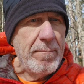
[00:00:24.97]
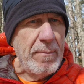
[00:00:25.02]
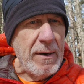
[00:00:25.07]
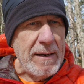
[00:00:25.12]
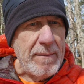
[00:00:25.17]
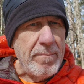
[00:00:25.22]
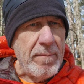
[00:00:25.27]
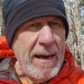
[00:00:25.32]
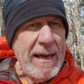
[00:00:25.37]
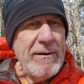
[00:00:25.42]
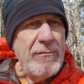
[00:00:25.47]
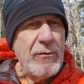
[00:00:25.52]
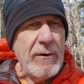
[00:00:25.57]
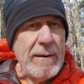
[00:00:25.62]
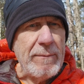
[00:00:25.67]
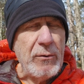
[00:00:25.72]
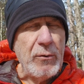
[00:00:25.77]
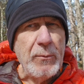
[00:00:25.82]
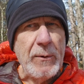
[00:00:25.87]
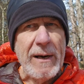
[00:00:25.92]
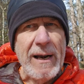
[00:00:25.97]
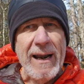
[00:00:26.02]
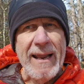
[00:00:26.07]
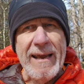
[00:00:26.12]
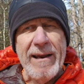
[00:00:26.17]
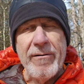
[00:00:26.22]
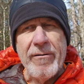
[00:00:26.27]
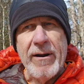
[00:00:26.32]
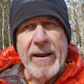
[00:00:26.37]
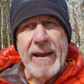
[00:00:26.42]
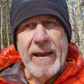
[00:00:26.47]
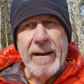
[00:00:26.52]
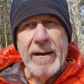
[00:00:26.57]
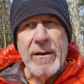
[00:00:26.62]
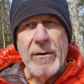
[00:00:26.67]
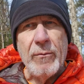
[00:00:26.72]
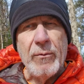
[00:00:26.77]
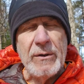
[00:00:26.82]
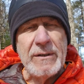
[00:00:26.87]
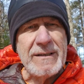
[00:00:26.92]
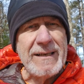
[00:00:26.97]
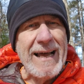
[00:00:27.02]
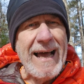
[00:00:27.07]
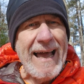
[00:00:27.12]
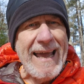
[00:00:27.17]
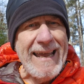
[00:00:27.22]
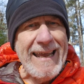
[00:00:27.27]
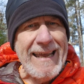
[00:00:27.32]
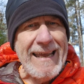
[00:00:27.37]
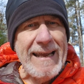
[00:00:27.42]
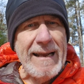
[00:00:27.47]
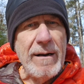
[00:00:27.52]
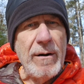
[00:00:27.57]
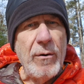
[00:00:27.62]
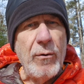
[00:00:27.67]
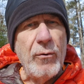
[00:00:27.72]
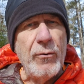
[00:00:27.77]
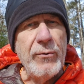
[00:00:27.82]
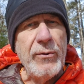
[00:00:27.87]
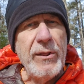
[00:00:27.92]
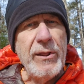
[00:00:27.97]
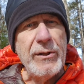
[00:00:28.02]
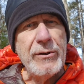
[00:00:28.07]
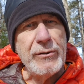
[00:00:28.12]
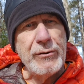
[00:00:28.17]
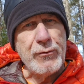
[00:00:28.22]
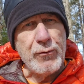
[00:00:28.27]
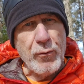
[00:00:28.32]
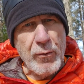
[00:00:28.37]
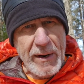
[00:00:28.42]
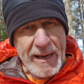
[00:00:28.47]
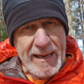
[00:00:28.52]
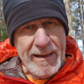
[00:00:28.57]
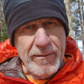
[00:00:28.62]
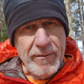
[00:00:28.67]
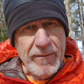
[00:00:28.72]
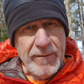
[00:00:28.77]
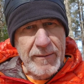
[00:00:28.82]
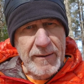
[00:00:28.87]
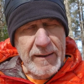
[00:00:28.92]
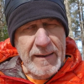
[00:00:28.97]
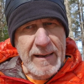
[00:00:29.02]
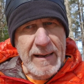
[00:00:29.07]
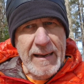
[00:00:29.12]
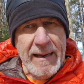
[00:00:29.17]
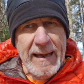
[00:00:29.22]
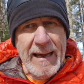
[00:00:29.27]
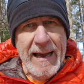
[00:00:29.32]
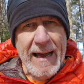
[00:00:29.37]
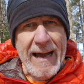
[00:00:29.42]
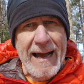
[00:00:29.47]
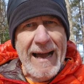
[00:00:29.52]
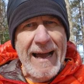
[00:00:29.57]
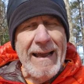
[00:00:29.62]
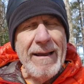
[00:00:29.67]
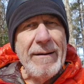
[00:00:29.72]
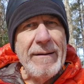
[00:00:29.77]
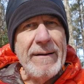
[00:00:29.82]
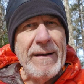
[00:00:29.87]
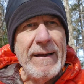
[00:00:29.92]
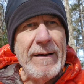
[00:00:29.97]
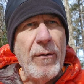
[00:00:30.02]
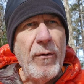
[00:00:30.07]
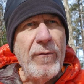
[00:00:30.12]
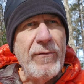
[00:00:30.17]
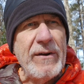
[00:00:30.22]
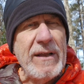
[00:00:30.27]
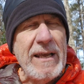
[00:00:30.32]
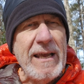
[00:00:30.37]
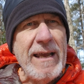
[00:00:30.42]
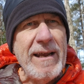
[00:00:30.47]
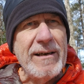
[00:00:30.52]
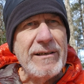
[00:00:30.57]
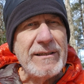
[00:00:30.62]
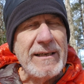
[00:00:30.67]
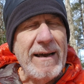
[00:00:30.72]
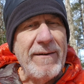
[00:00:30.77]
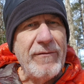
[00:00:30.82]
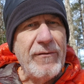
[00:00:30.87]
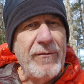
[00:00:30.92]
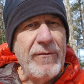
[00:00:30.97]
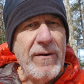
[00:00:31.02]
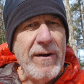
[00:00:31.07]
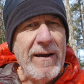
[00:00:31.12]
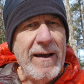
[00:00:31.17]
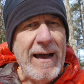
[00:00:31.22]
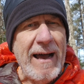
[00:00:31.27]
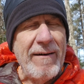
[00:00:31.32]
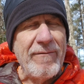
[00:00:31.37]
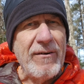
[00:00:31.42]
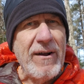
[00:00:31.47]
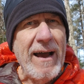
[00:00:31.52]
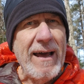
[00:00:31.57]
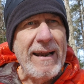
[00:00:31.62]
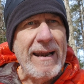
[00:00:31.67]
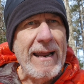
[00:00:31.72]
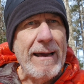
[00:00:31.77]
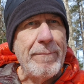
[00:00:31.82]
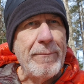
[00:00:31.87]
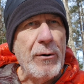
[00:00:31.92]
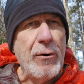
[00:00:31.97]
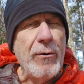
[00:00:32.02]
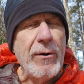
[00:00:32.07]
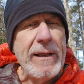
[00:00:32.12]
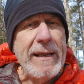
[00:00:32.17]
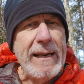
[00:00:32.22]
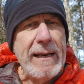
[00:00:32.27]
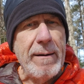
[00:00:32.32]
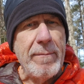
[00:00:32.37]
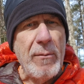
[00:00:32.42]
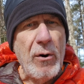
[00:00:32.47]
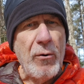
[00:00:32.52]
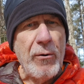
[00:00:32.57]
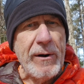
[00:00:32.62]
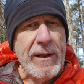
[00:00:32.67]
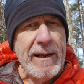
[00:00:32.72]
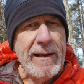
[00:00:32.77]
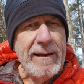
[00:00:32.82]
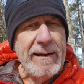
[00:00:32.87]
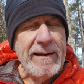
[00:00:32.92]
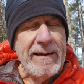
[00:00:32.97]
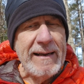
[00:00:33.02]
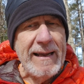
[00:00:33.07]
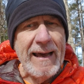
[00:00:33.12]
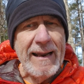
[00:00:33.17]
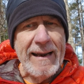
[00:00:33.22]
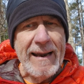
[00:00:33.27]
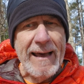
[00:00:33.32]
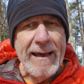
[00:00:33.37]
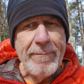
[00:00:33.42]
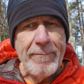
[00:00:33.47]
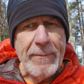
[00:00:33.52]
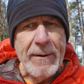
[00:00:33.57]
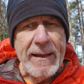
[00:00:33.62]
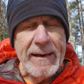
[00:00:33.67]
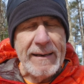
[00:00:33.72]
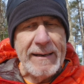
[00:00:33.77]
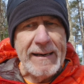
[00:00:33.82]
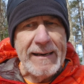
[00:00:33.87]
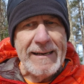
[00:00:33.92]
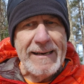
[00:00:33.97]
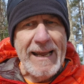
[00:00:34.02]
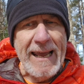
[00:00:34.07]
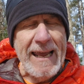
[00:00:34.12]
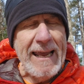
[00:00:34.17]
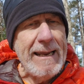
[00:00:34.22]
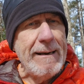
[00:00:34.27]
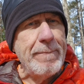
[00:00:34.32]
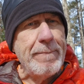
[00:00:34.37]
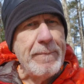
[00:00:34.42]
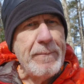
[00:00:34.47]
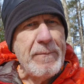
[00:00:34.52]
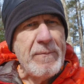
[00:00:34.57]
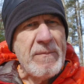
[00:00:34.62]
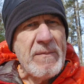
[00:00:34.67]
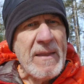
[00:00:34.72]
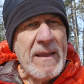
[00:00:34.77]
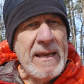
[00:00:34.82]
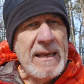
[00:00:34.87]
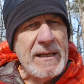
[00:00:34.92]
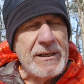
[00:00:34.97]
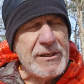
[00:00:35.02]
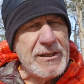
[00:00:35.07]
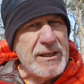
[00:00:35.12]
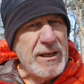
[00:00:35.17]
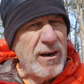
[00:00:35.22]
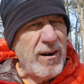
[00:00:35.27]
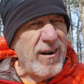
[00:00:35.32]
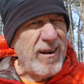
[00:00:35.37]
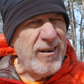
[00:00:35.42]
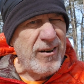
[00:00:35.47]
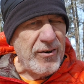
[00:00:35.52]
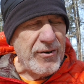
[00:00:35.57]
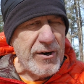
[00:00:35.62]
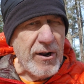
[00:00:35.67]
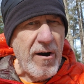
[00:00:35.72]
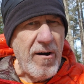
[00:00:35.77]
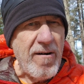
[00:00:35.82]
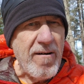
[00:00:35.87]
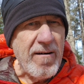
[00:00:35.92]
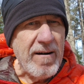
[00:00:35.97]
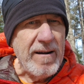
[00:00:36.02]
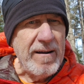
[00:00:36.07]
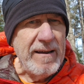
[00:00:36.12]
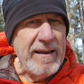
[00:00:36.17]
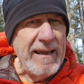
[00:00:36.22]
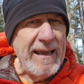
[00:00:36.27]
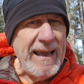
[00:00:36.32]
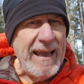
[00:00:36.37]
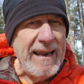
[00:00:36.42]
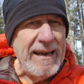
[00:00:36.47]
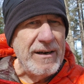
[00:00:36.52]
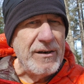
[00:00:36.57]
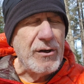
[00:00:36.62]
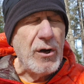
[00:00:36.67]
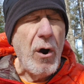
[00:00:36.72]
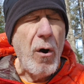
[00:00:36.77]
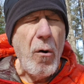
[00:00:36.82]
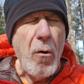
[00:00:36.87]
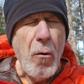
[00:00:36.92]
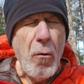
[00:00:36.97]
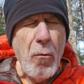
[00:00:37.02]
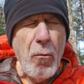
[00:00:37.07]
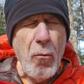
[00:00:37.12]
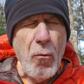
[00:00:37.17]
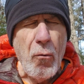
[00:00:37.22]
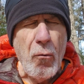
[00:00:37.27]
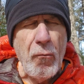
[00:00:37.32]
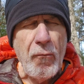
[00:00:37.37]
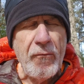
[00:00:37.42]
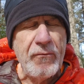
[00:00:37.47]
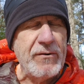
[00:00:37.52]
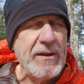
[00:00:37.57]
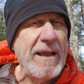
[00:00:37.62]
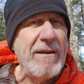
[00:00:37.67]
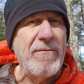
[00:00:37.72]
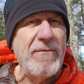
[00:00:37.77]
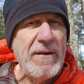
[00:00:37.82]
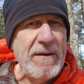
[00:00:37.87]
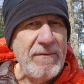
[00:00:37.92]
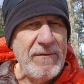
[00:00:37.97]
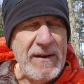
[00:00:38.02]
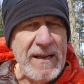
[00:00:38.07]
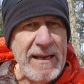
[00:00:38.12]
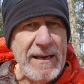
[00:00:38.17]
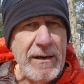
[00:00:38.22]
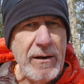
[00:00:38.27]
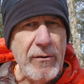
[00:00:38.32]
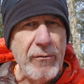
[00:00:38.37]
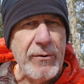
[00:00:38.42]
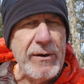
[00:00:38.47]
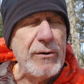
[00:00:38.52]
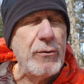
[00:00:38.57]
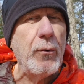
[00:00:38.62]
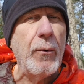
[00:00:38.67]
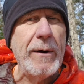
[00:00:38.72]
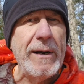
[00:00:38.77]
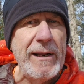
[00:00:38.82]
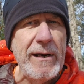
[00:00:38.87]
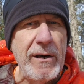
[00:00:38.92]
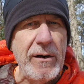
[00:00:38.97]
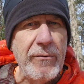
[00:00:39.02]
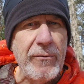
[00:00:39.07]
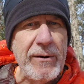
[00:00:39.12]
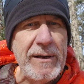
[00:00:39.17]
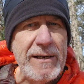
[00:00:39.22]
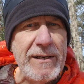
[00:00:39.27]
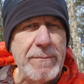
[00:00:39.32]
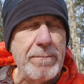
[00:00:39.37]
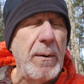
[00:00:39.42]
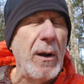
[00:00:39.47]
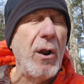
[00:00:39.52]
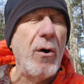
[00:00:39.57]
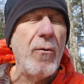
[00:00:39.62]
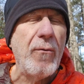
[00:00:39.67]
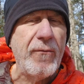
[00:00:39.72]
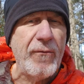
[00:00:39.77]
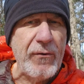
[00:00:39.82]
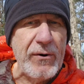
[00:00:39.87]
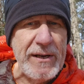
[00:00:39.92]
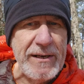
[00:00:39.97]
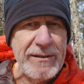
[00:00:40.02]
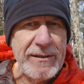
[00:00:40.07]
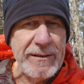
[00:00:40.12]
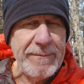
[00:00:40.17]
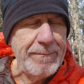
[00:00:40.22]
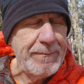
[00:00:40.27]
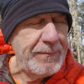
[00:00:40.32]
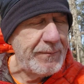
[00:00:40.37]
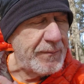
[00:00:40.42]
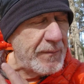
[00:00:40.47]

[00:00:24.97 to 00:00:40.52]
But my trouble with layering was hiking on the trail. Over the years, I've gotten up early in the morning, gotten up out of the tent. It's still a little dark and cold, say 15 degrees, 20 degrees below freezing.